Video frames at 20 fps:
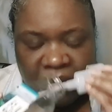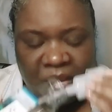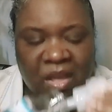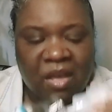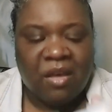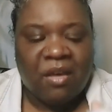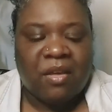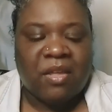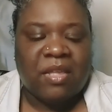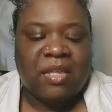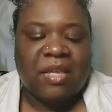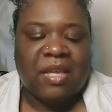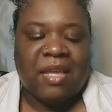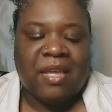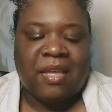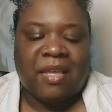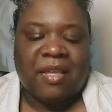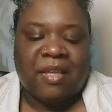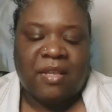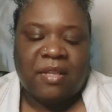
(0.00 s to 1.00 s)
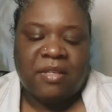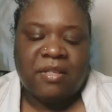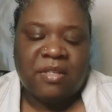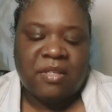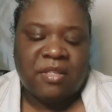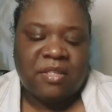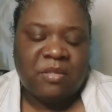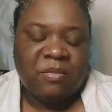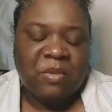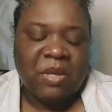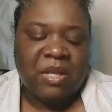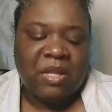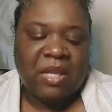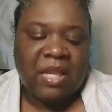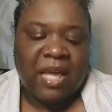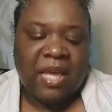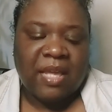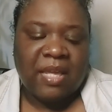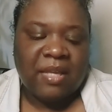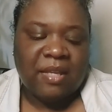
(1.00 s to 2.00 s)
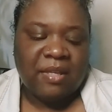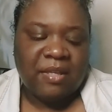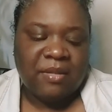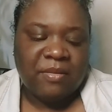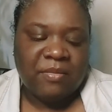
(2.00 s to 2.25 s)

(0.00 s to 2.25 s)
Oh yeah, it just smelled like,